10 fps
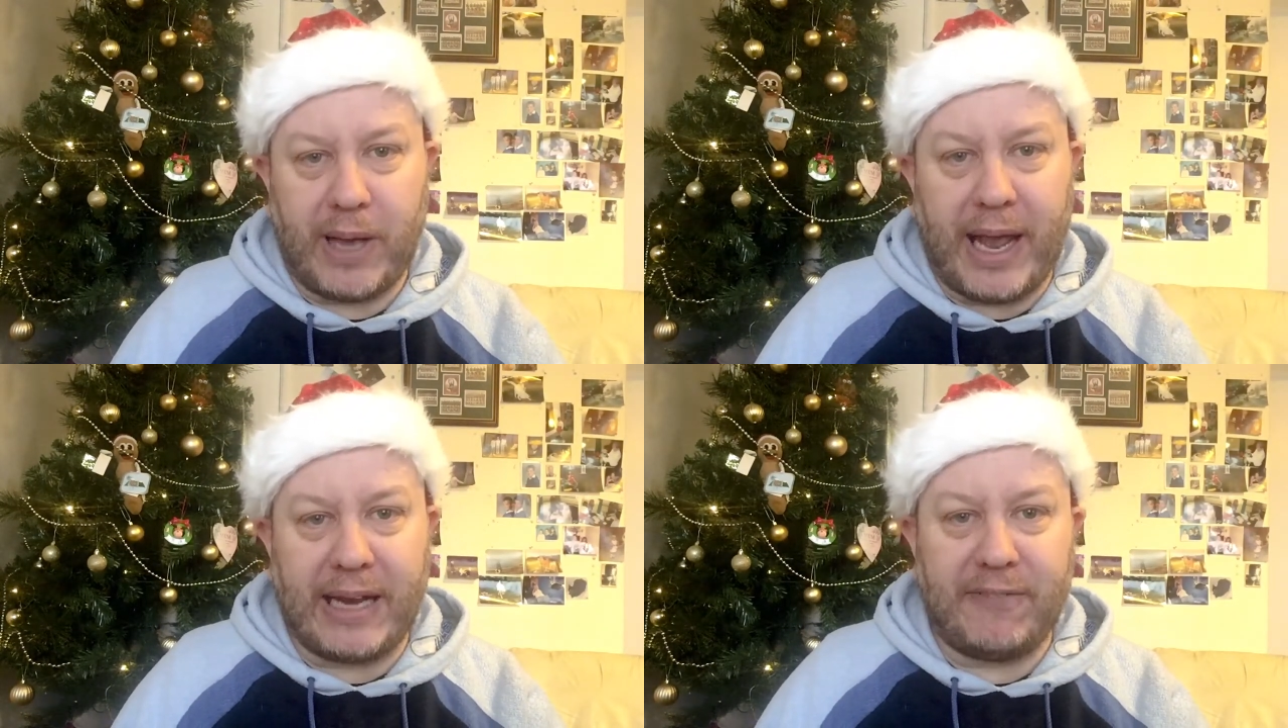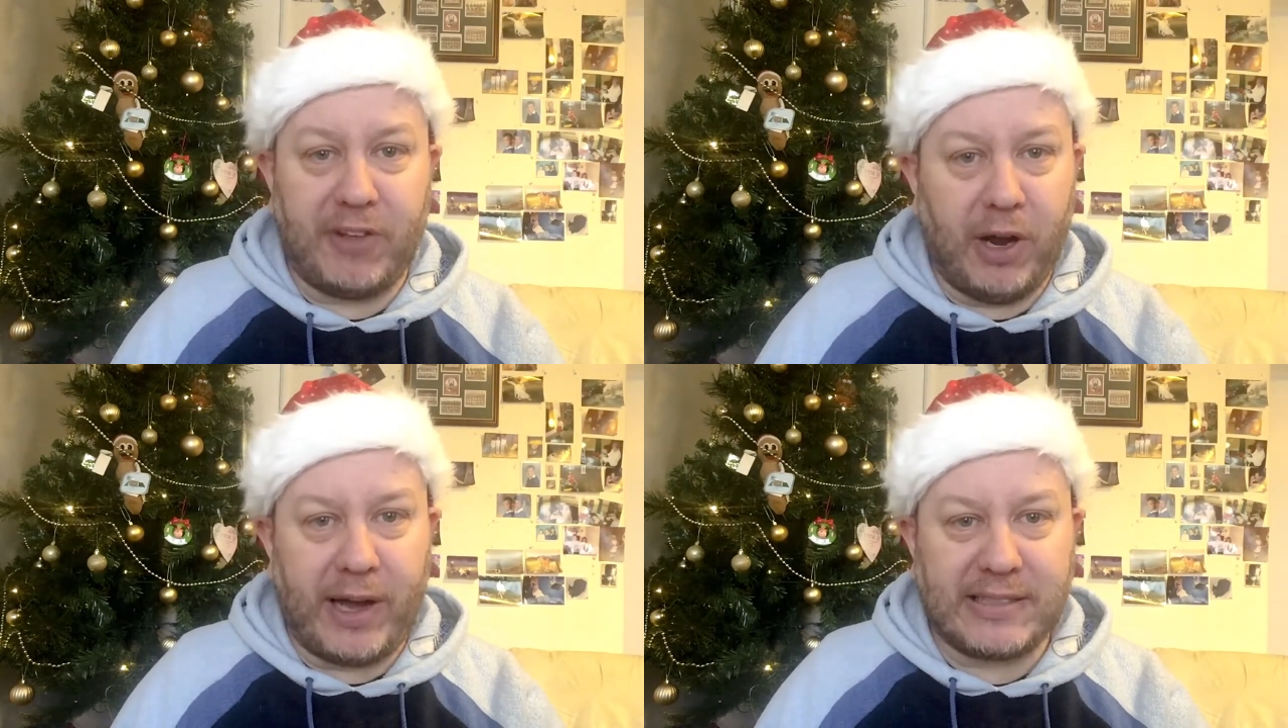And if
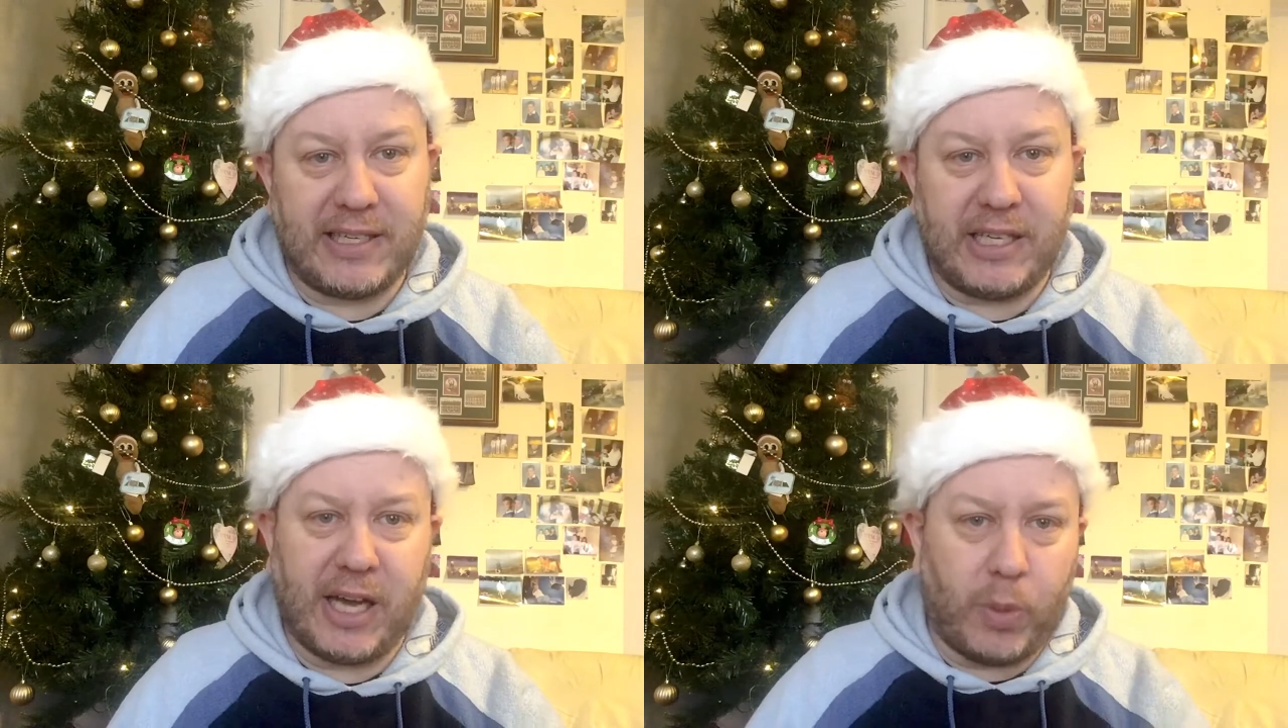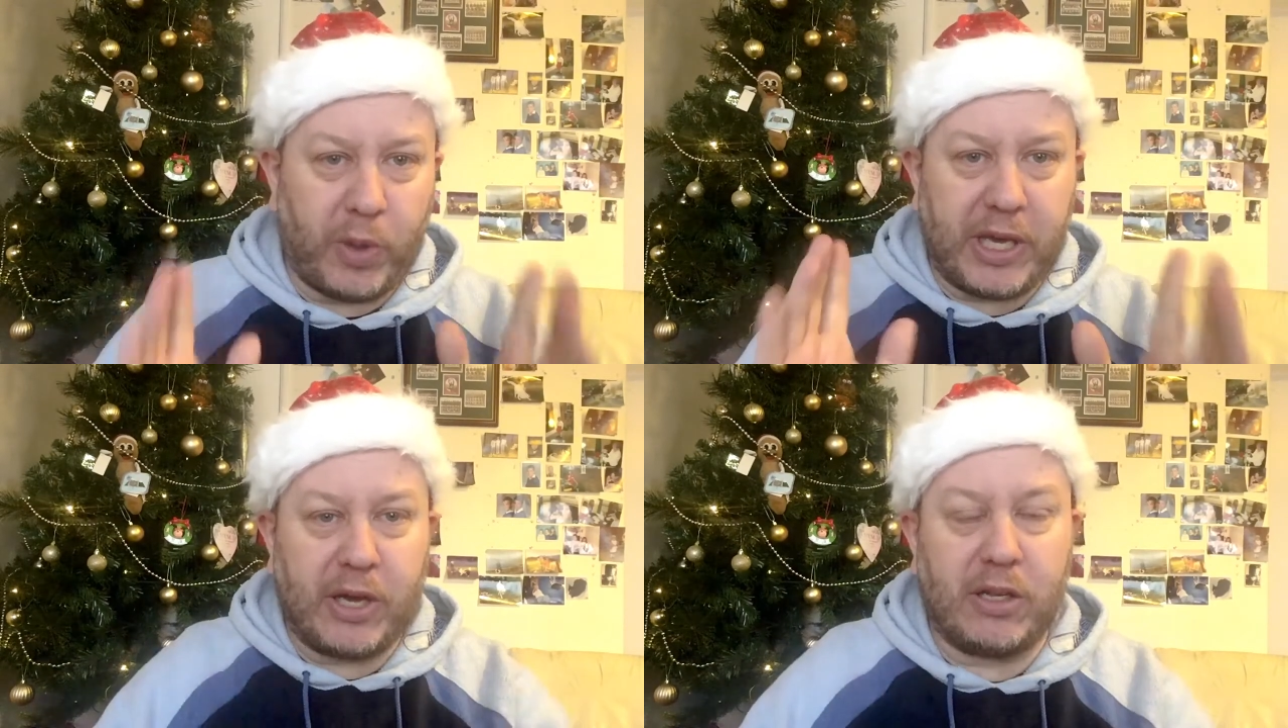you liked it, you know
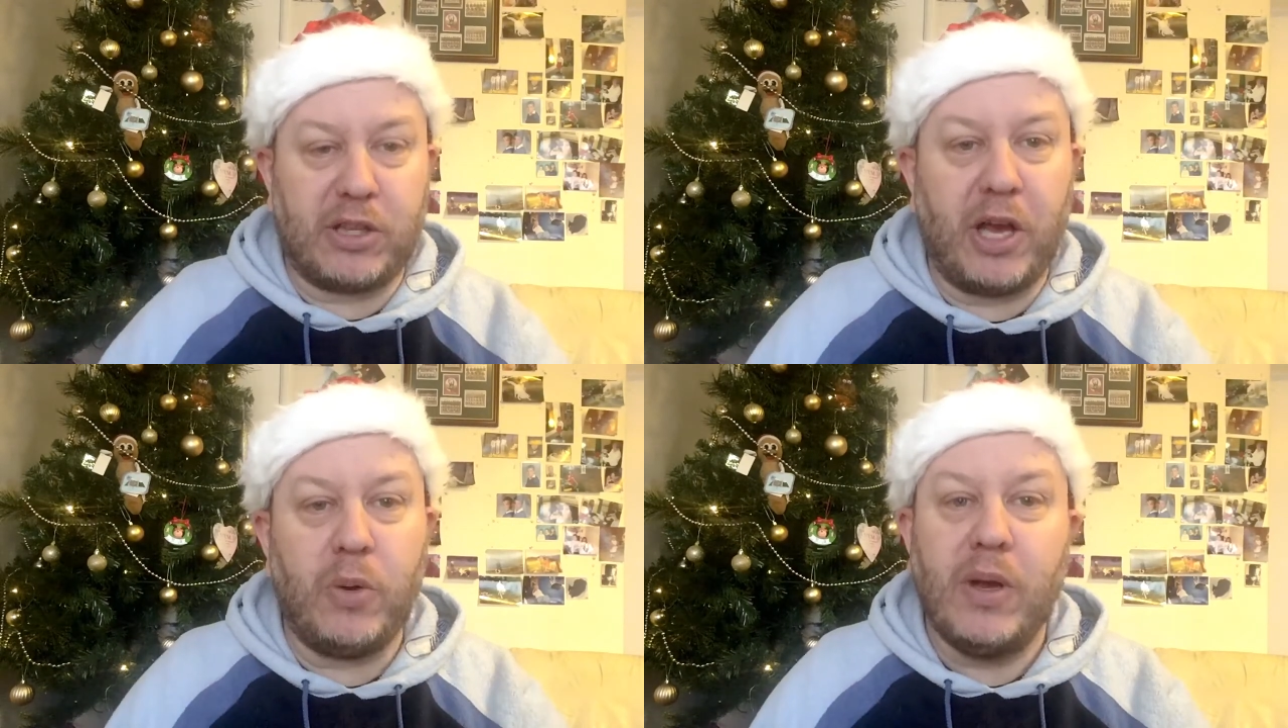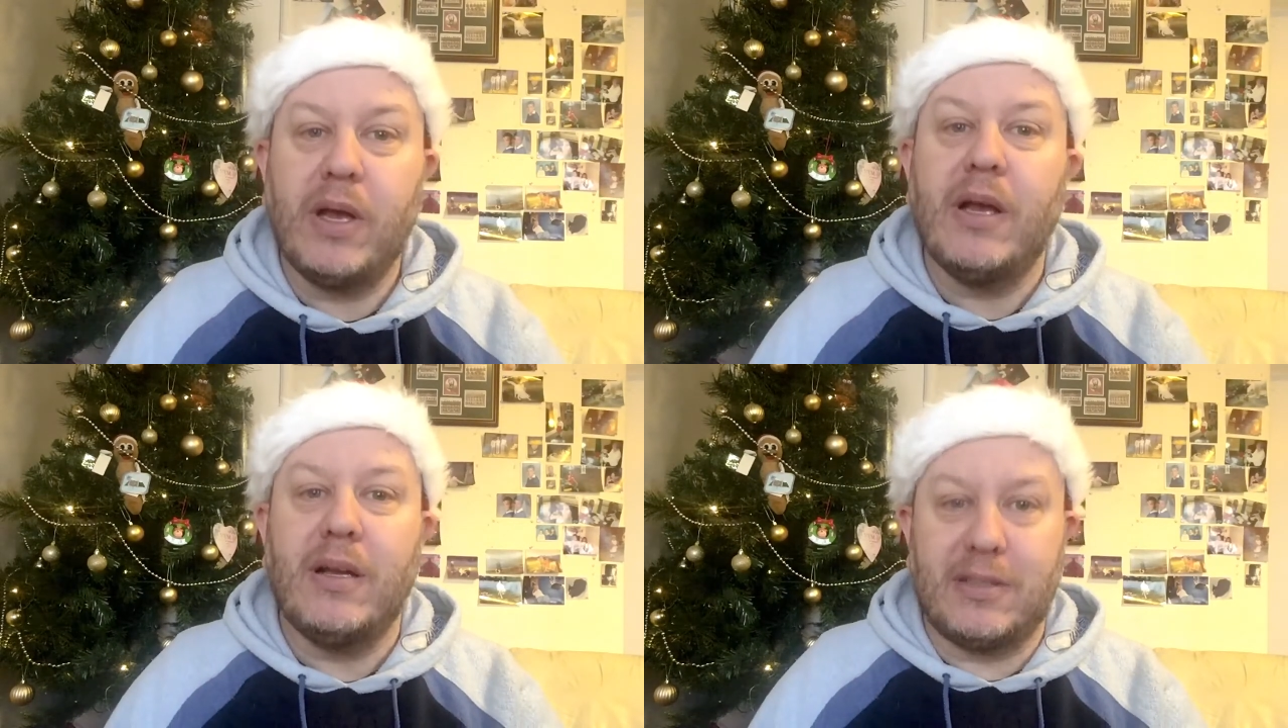what you got to do.
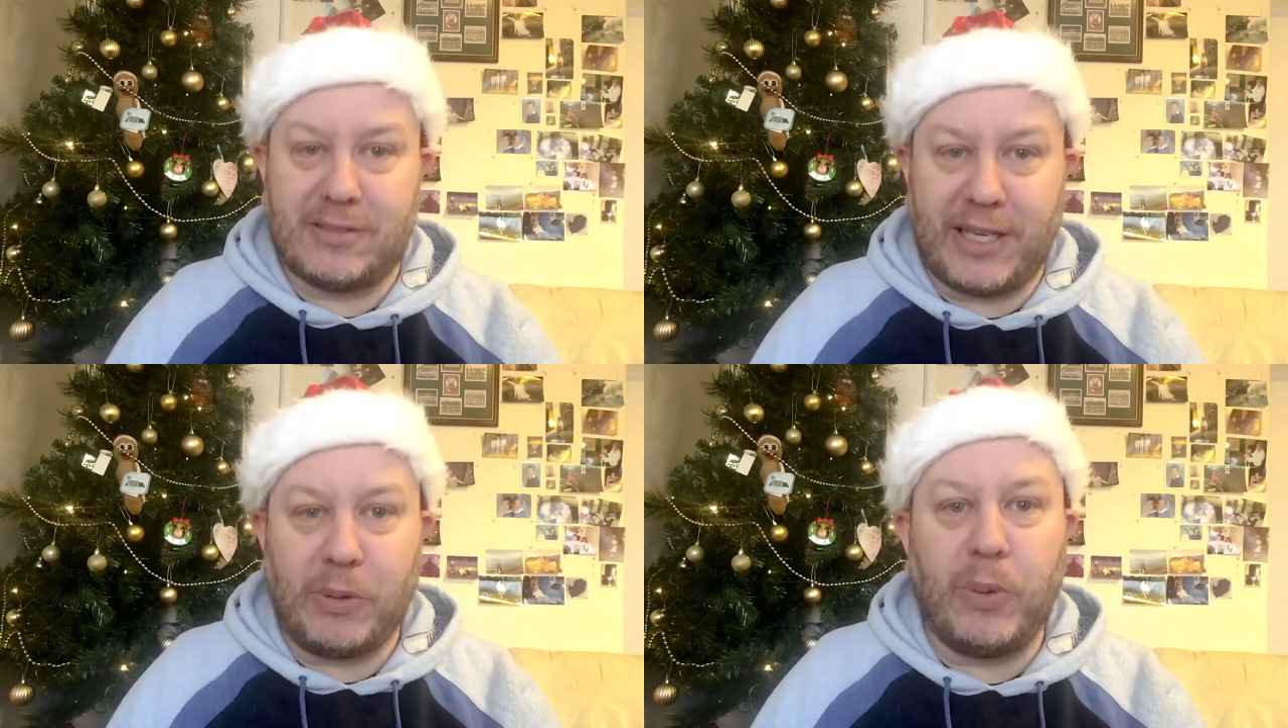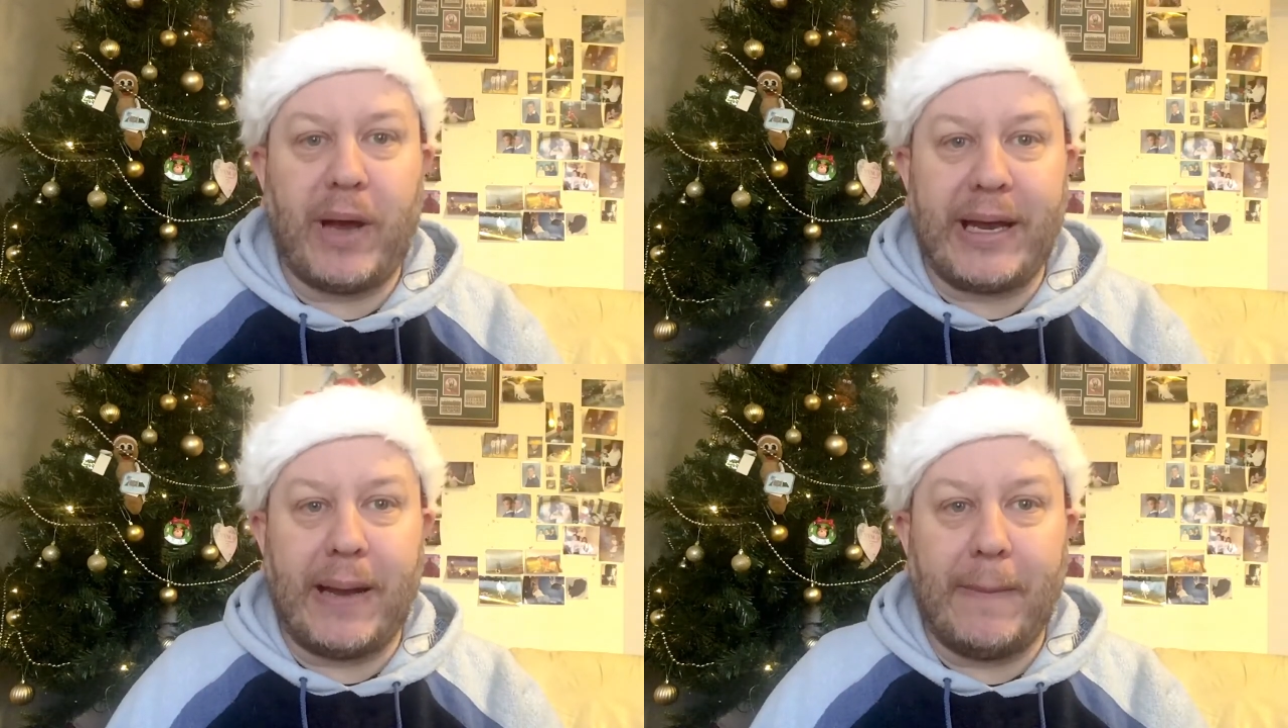See you all
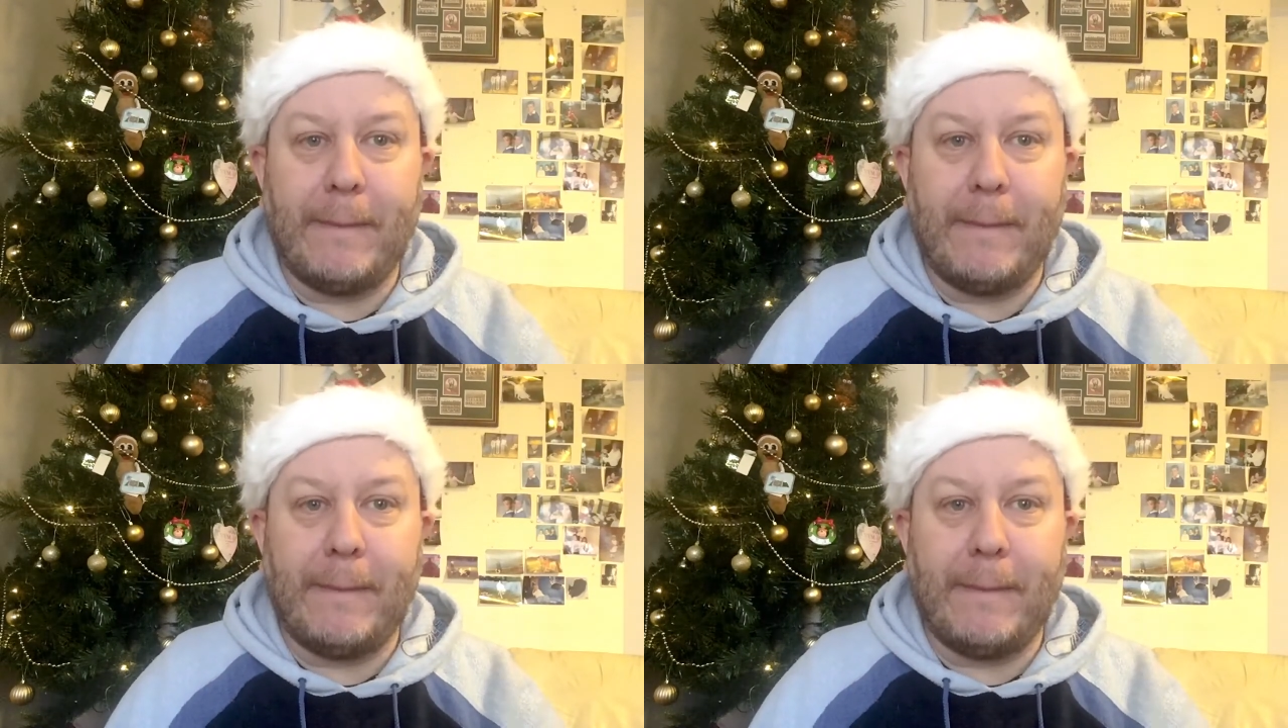later.